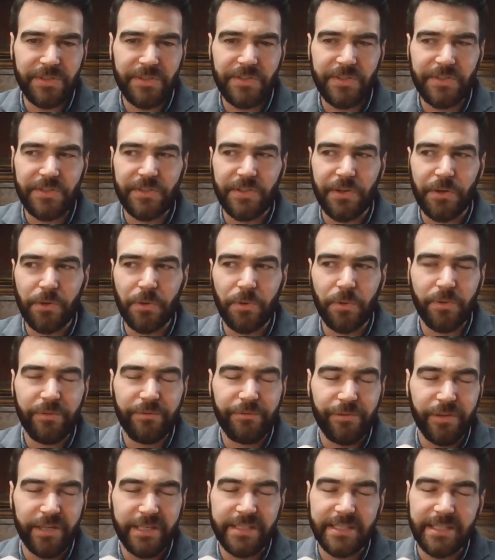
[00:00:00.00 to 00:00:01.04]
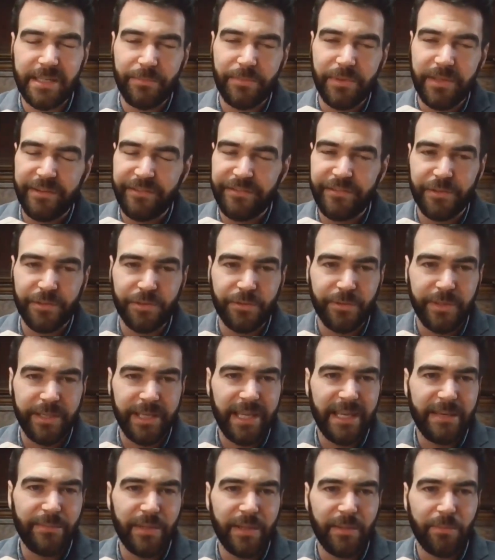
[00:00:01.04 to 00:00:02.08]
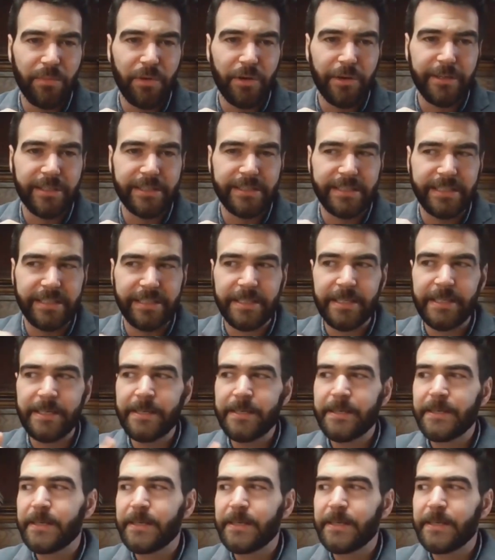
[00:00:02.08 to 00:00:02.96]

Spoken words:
So, for example, if you're doing email marketing,